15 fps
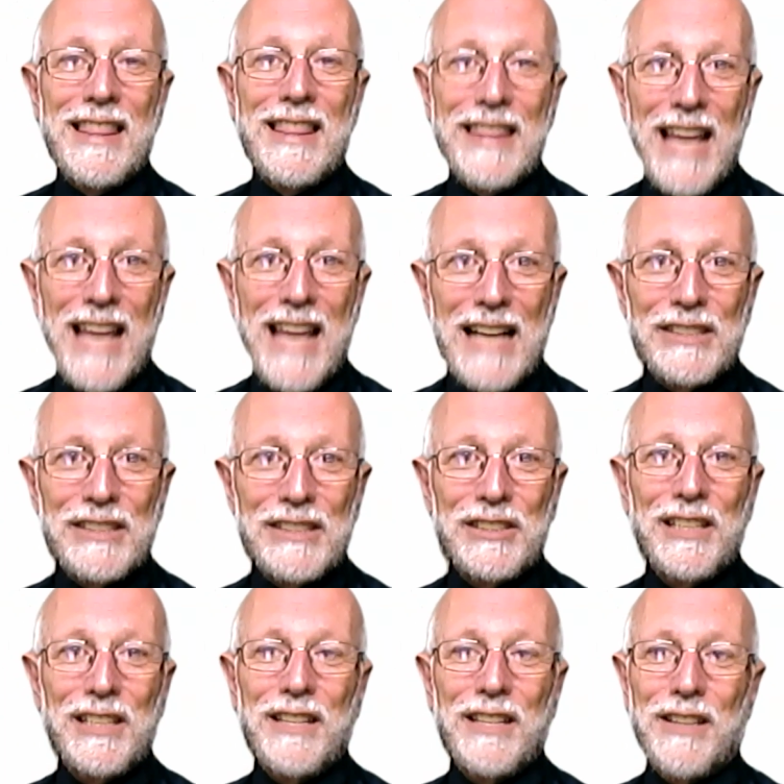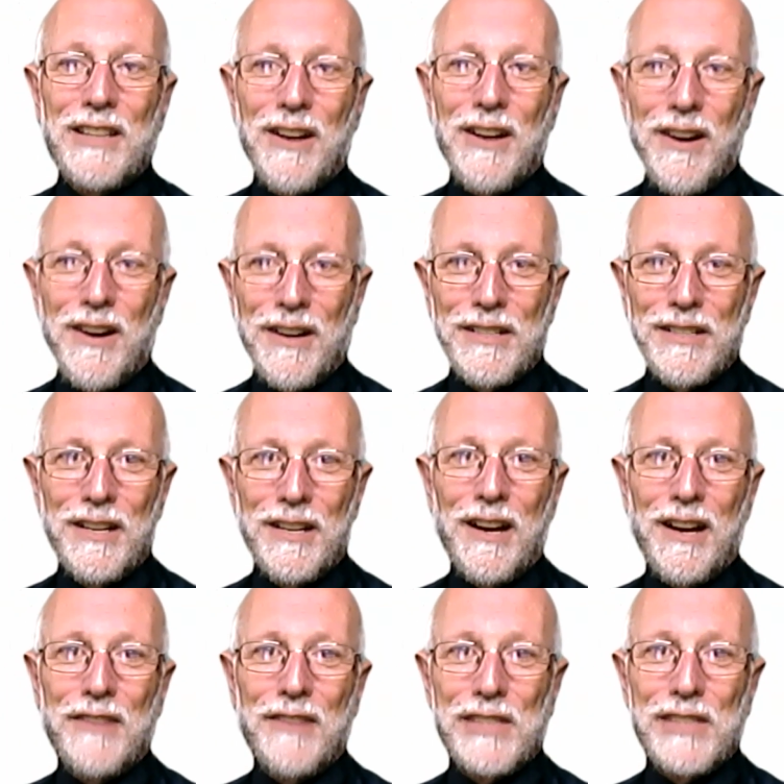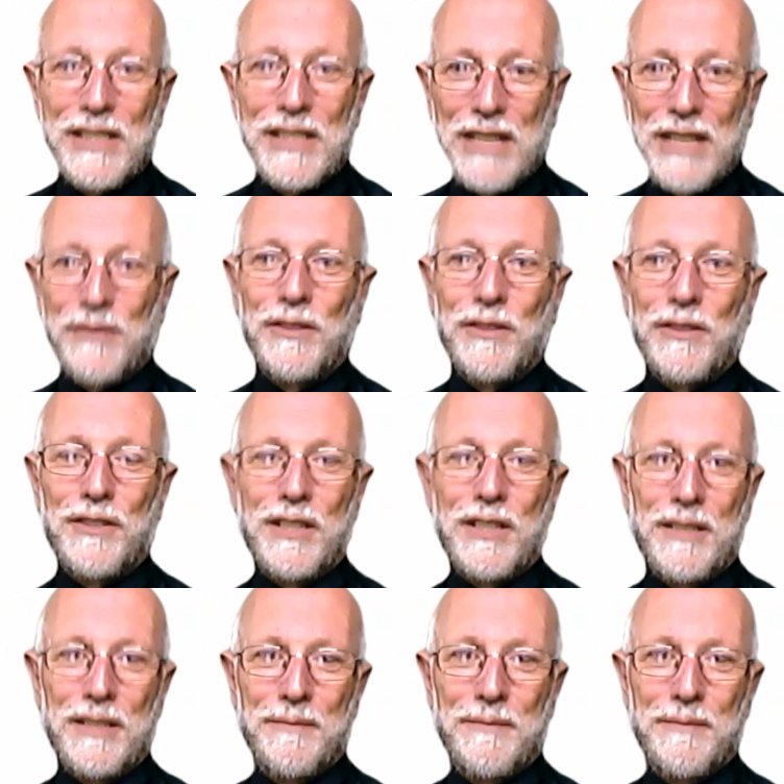That's the heart of successful learning.